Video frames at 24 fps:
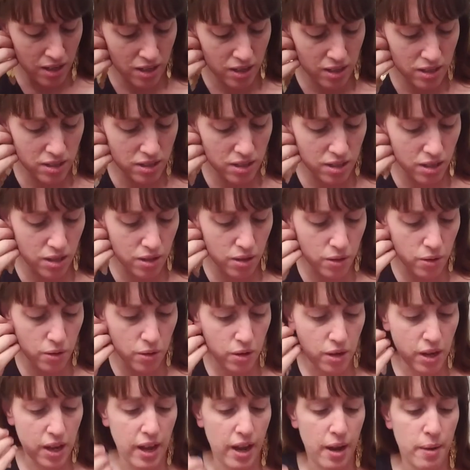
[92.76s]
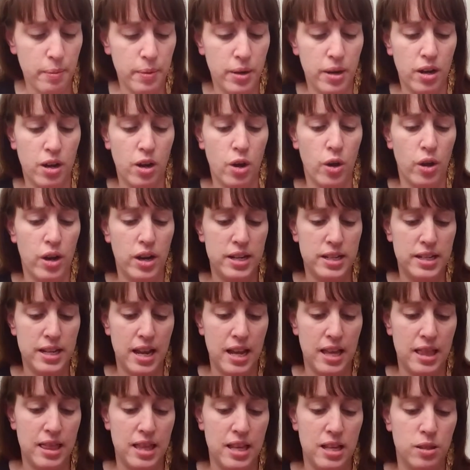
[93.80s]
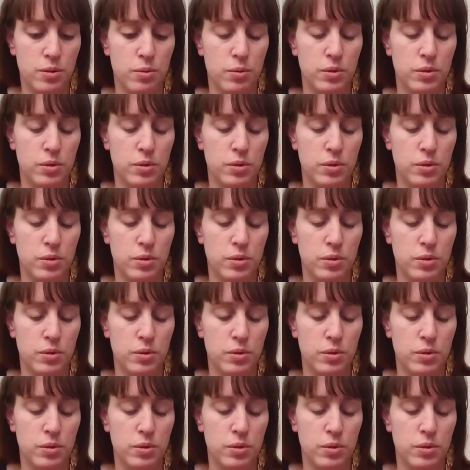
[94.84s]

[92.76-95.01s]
So, okay, I'm going to go ahead and take these